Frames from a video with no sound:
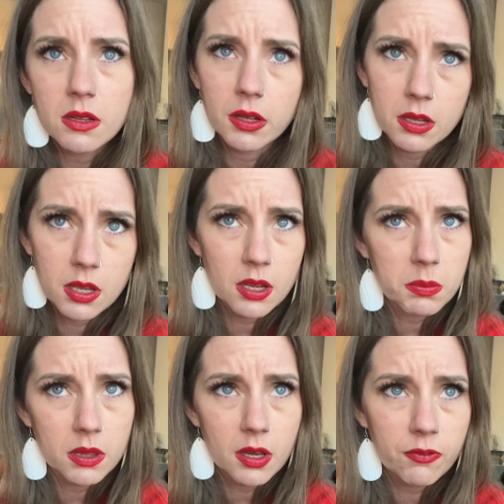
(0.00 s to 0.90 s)
Like, it can't
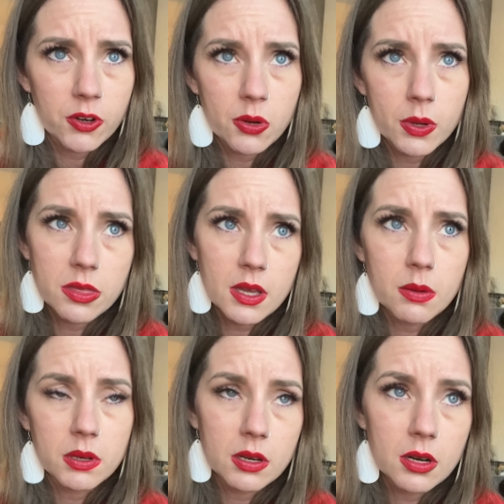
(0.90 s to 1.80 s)
be that frequent,
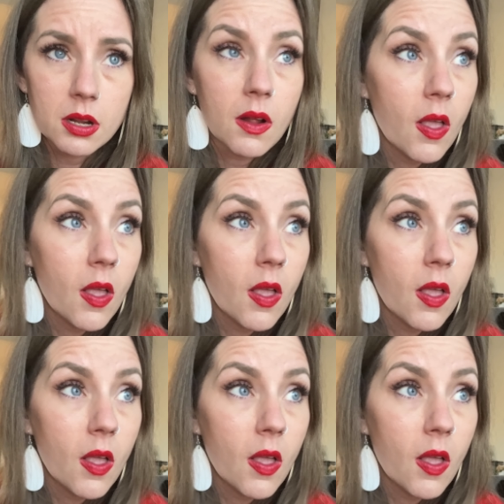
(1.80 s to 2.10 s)
that da da da.